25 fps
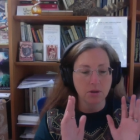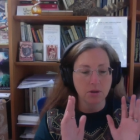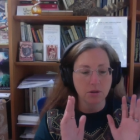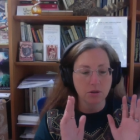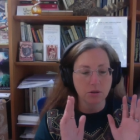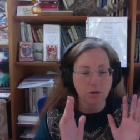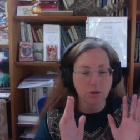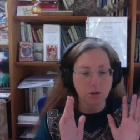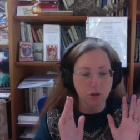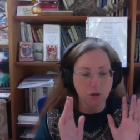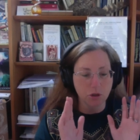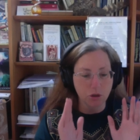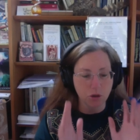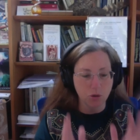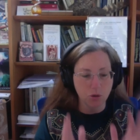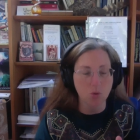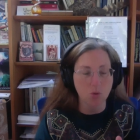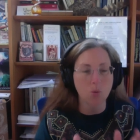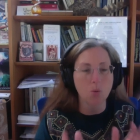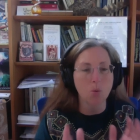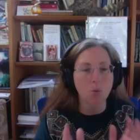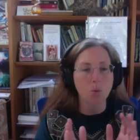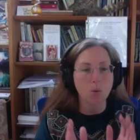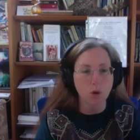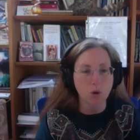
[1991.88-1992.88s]
to
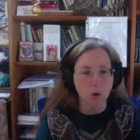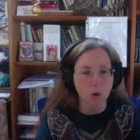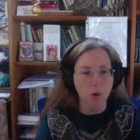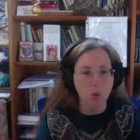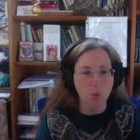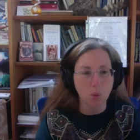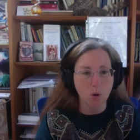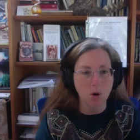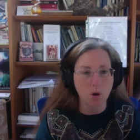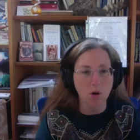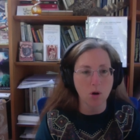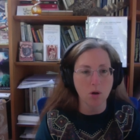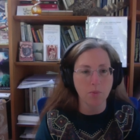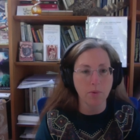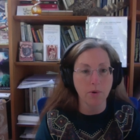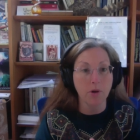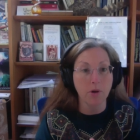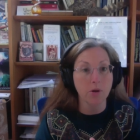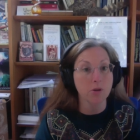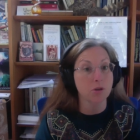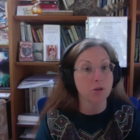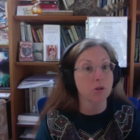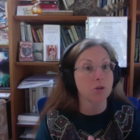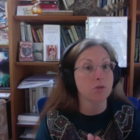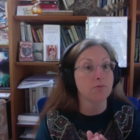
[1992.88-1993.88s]
do your work,
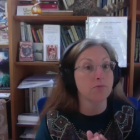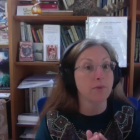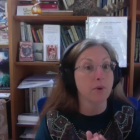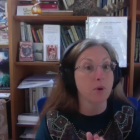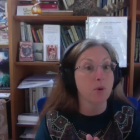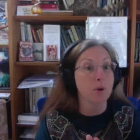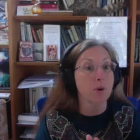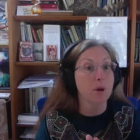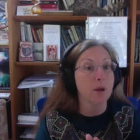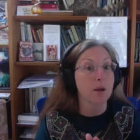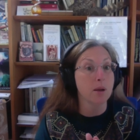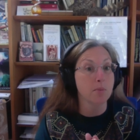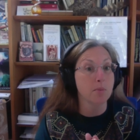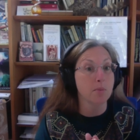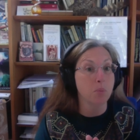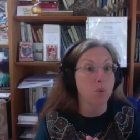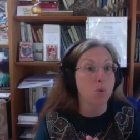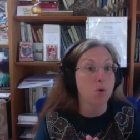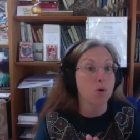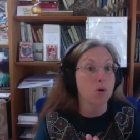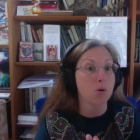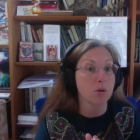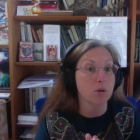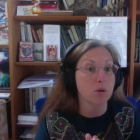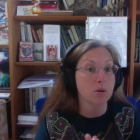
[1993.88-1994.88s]
because it's very
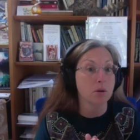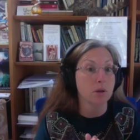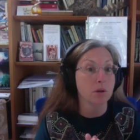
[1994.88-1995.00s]
important.